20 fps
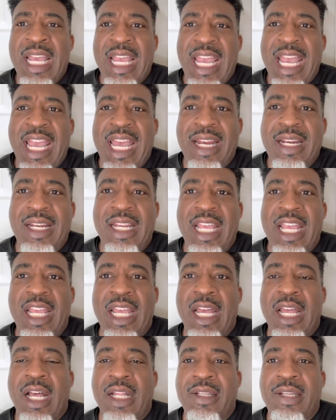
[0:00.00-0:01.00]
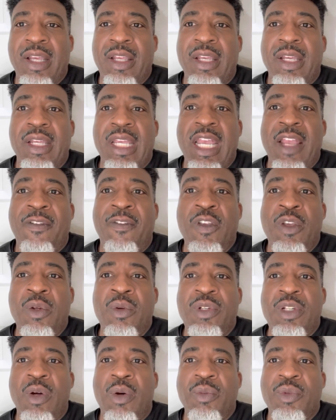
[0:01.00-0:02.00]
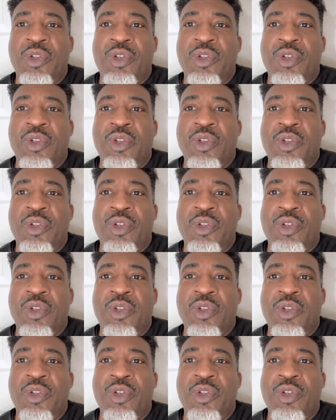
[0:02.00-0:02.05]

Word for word: and I'll tell you, if you don't